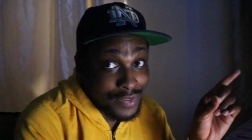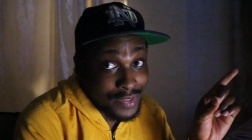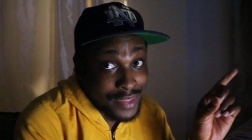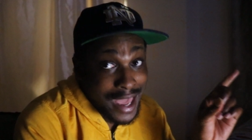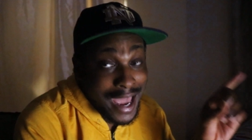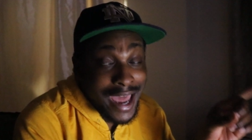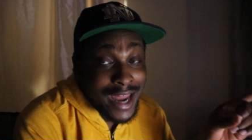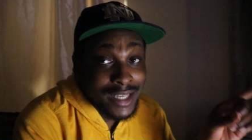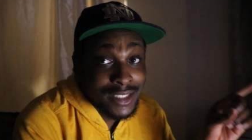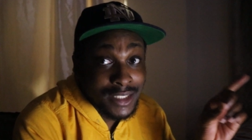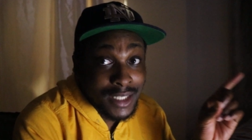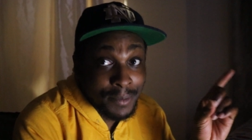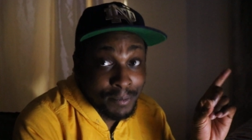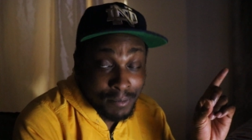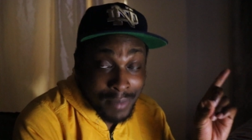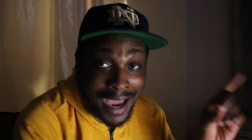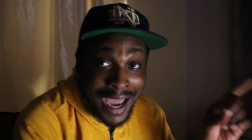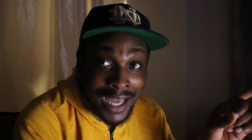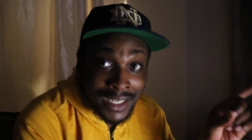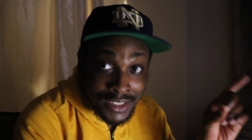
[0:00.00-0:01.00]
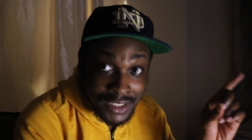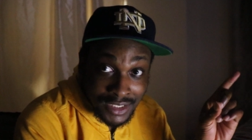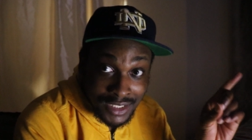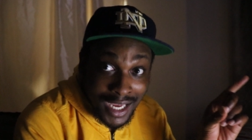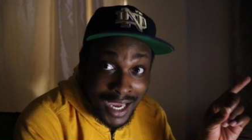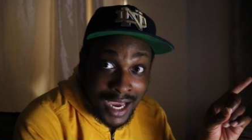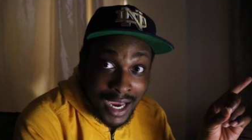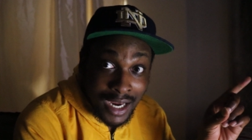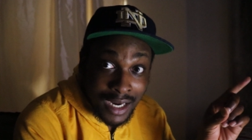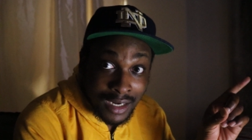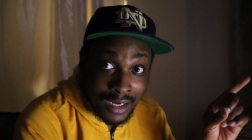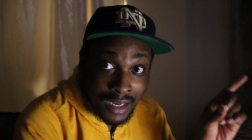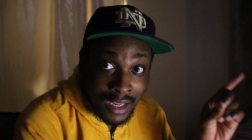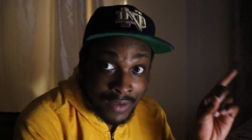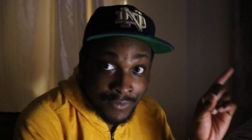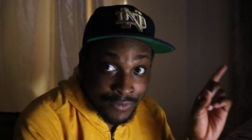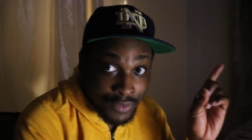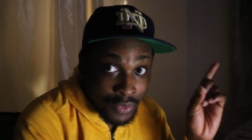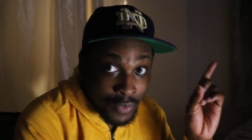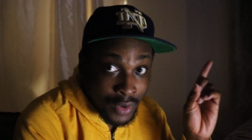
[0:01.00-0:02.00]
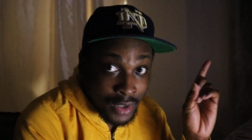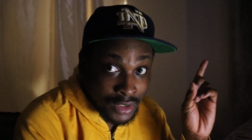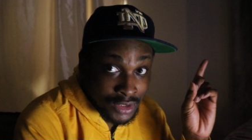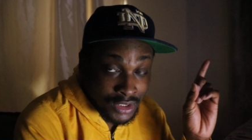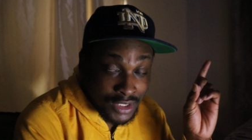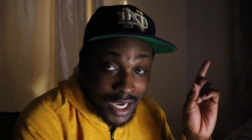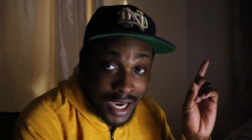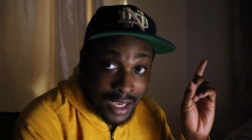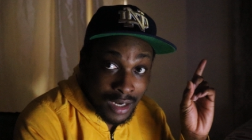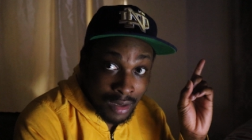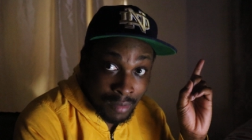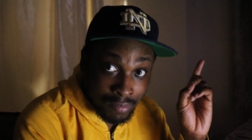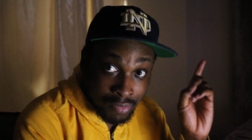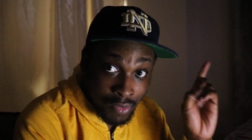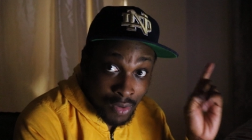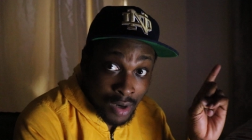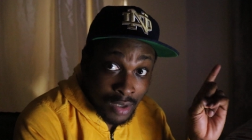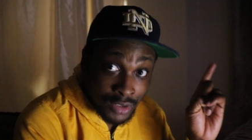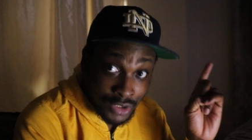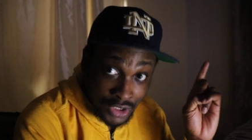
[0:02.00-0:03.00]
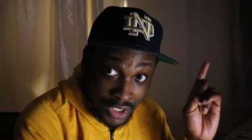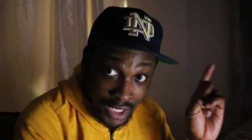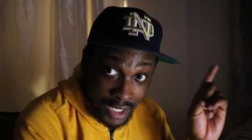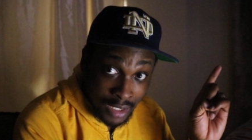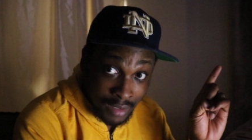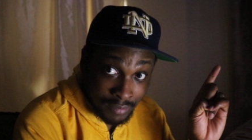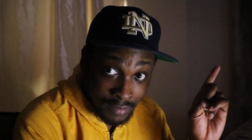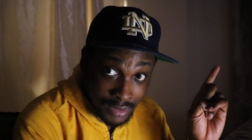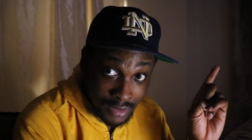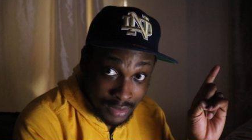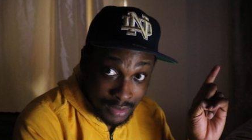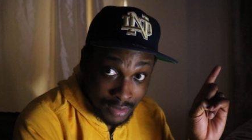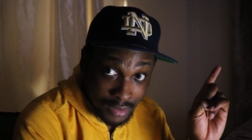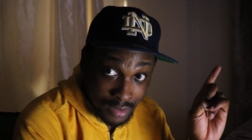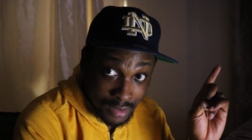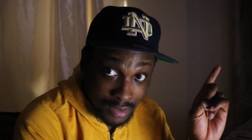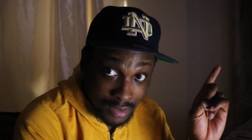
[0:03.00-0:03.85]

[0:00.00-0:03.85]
that is a bad sign if you want to sign LeBron James.